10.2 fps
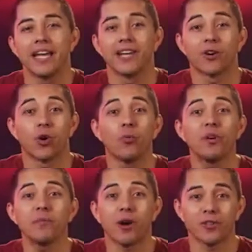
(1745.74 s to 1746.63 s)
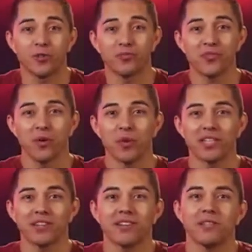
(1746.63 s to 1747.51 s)
In our opening module, we
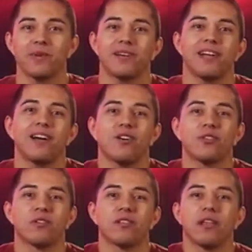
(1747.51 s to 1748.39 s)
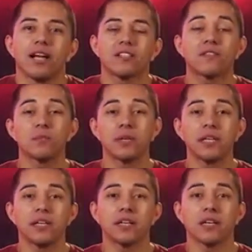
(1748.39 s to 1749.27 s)
talked about how there are lots of
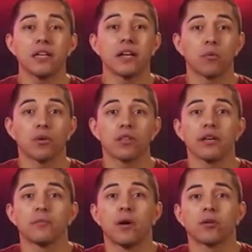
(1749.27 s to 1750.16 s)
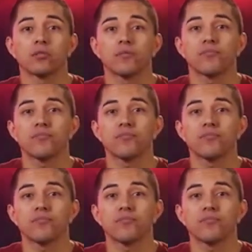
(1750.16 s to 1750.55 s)
competing network layer models.